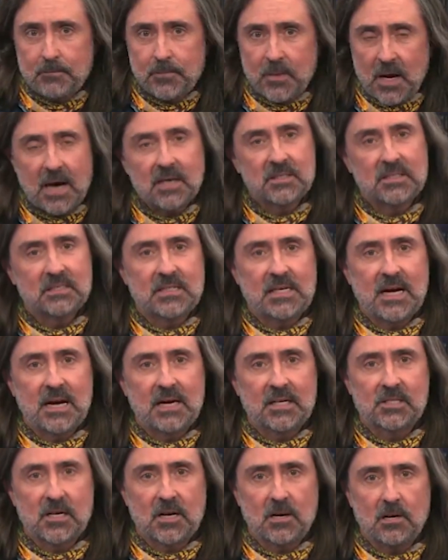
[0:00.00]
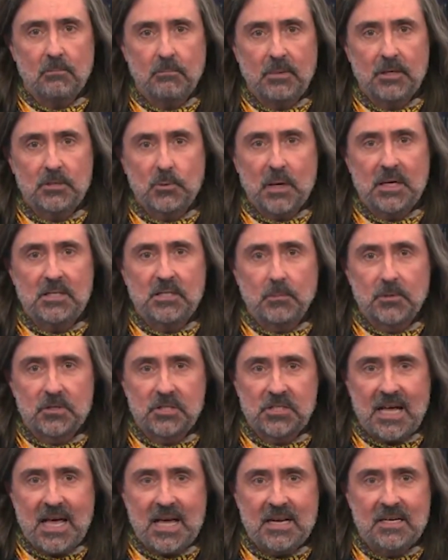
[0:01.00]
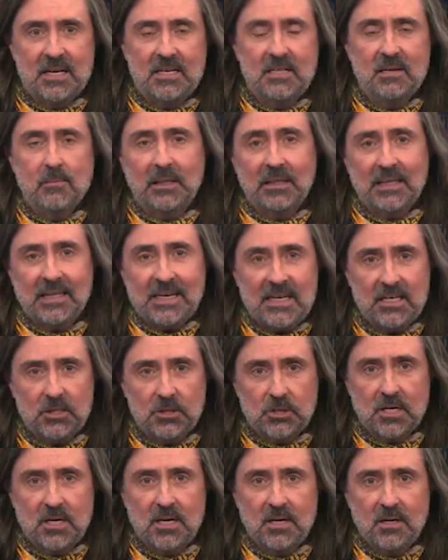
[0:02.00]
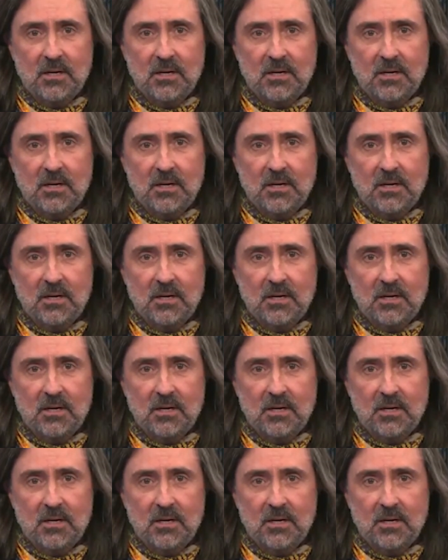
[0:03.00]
Heart attacks are up by 20% in the middle-aged.